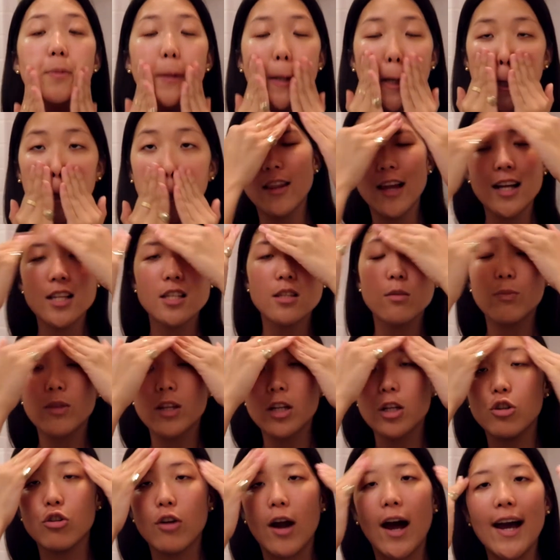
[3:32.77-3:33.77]
because that's
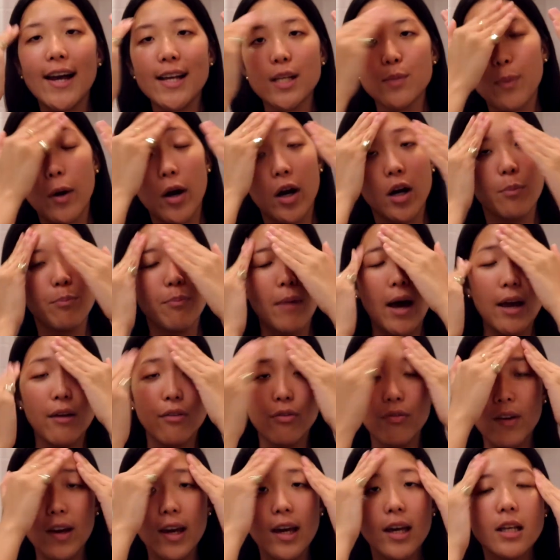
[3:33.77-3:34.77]
the driest part of my
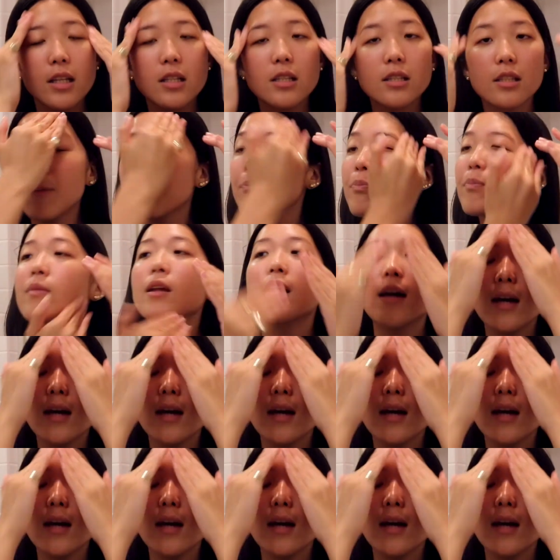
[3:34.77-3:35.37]
face.